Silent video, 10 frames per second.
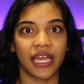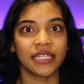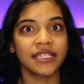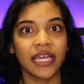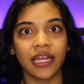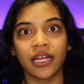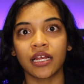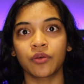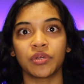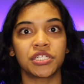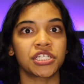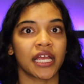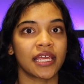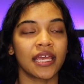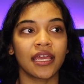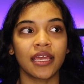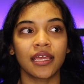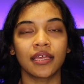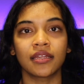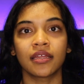get there, we check
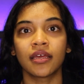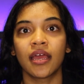in.